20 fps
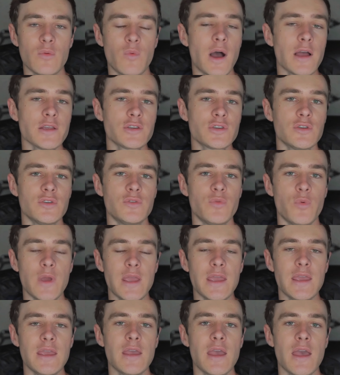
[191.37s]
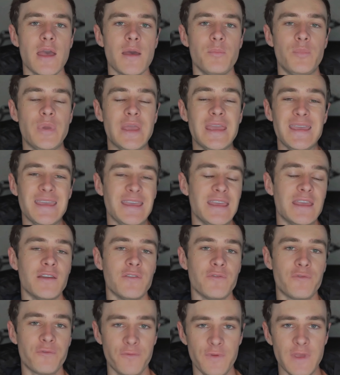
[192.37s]
Why should we be
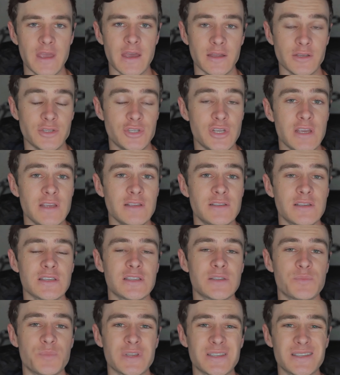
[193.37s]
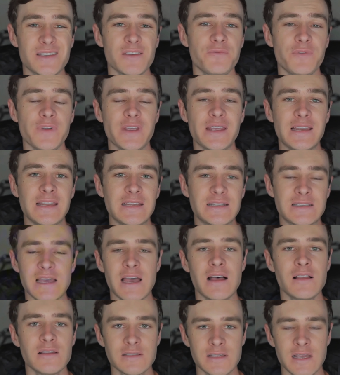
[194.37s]
in fear? Jesus specifically
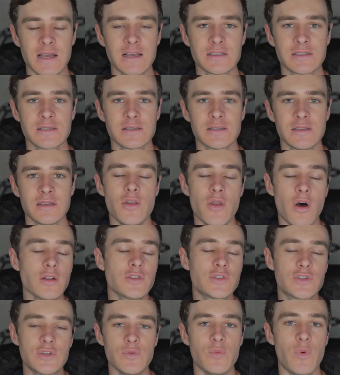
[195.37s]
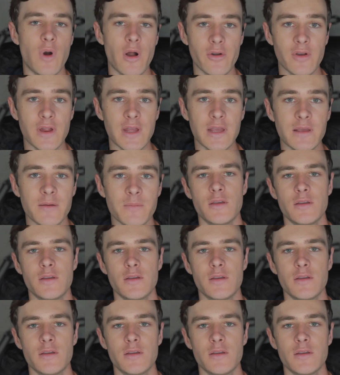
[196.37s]
tells us not to worry.